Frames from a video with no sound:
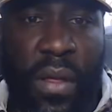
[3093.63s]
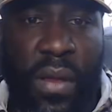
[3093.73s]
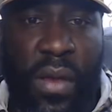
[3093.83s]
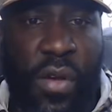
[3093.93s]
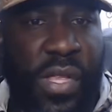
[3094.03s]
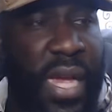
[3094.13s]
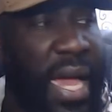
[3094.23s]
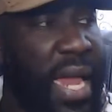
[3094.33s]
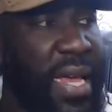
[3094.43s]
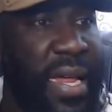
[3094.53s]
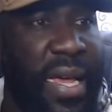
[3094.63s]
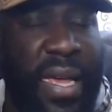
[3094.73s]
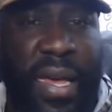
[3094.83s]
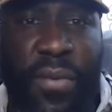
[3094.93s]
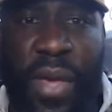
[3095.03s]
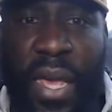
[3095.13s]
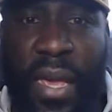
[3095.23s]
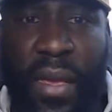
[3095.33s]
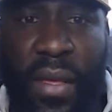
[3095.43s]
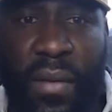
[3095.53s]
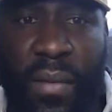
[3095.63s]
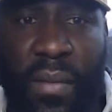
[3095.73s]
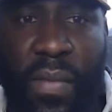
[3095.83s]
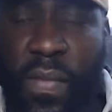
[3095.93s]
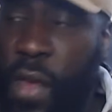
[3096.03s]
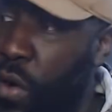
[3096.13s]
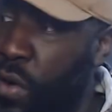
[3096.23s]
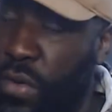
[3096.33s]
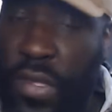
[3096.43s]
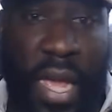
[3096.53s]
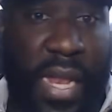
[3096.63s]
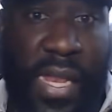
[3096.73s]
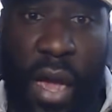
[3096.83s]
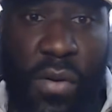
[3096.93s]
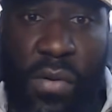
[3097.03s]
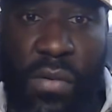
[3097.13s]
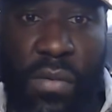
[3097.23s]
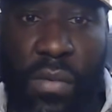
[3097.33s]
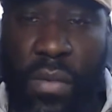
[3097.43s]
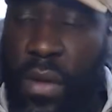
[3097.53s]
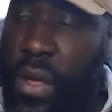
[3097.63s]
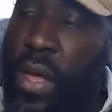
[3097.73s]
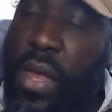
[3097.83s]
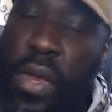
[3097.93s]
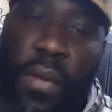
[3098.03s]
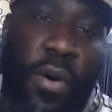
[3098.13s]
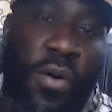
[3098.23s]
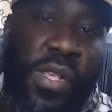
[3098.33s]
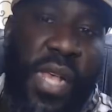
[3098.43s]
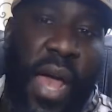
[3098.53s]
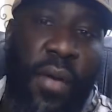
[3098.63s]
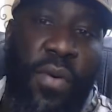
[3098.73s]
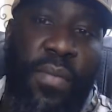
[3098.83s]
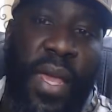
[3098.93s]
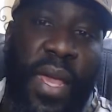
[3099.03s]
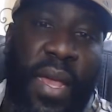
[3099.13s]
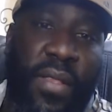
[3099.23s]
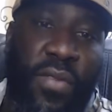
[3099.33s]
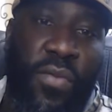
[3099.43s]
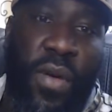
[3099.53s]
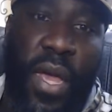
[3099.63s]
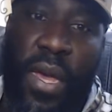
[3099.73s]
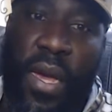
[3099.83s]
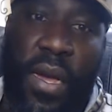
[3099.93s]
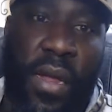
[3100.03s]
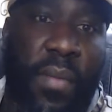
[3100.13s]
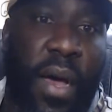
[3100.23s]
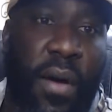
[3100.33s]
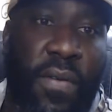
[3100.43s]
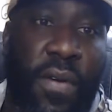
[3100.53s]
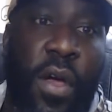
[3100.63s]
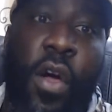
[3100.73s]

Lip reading: Those that got an ear here will hear. Those that don't, the Most High will begin to what? He'll cut them off.